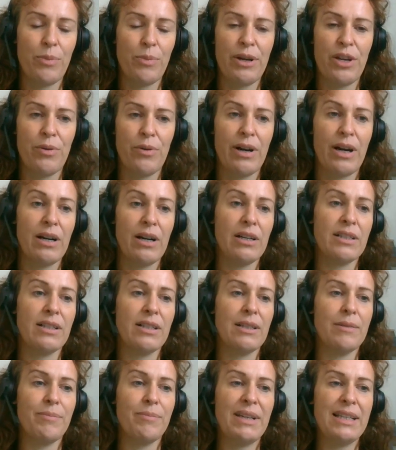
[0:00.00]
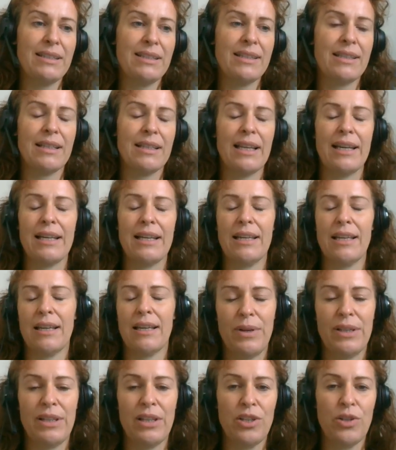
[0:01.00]
where you are. It means like
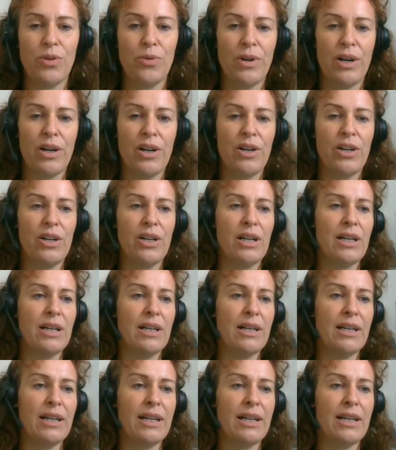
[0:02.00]
whether you are